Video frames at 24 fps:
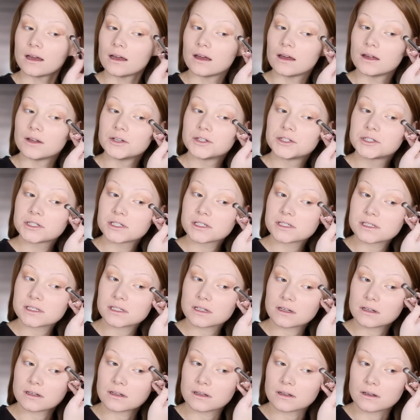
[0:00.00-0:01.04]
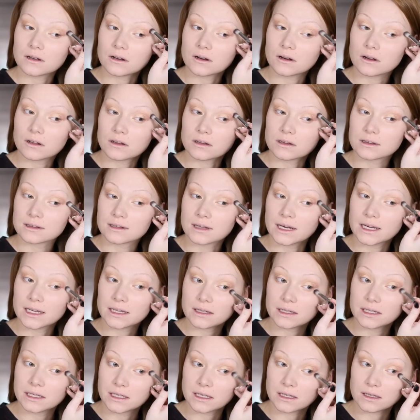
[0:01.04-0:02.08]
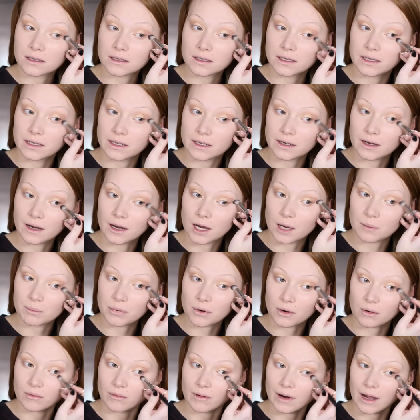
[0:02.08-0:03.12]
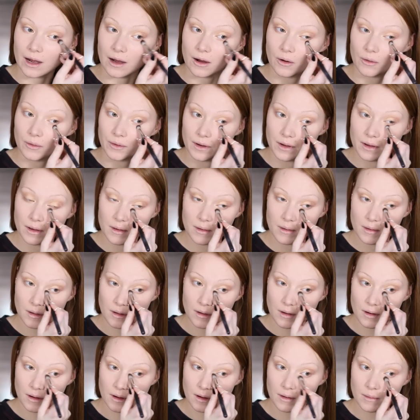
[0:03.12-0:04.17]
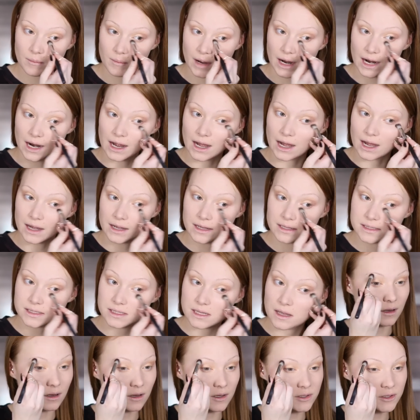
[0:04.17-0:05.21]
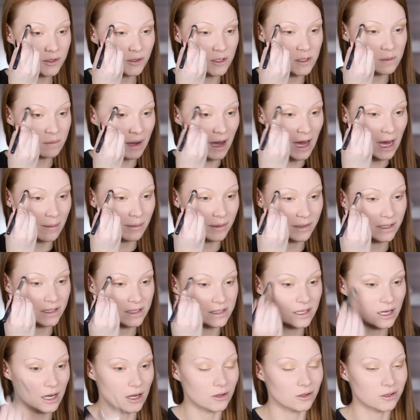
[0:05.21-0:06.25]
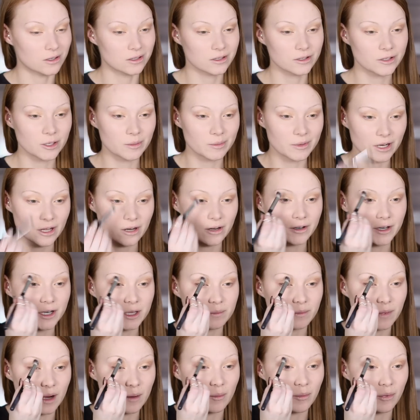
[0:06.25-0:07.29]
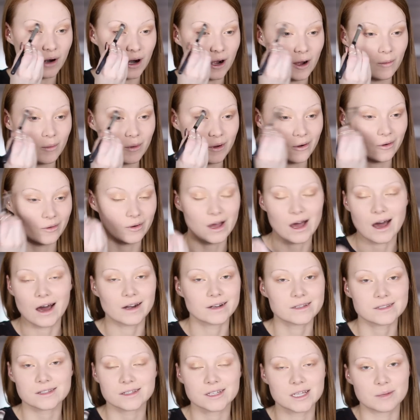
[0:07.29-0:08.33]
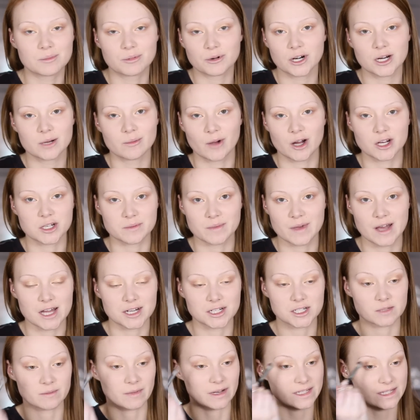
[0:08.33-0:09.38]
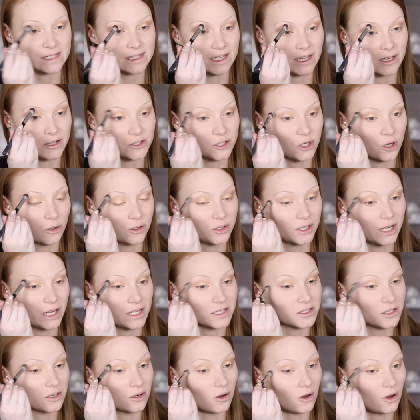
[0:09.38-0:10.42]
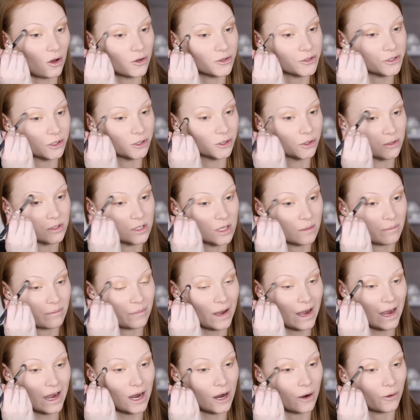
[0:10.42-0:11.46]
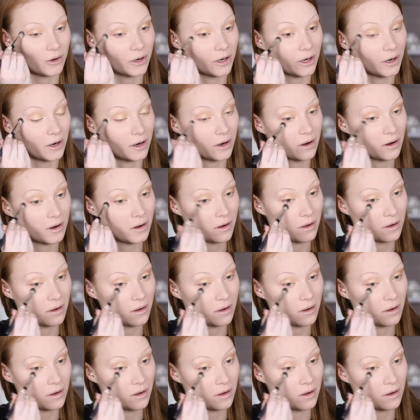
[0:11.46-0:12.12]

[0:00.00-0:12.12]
and just lightly cleaning up around my eyes. Also just popping this color a little bit underneath my brow bone. Honestly, it pretty much matches my skin tone. You guys could also use a powder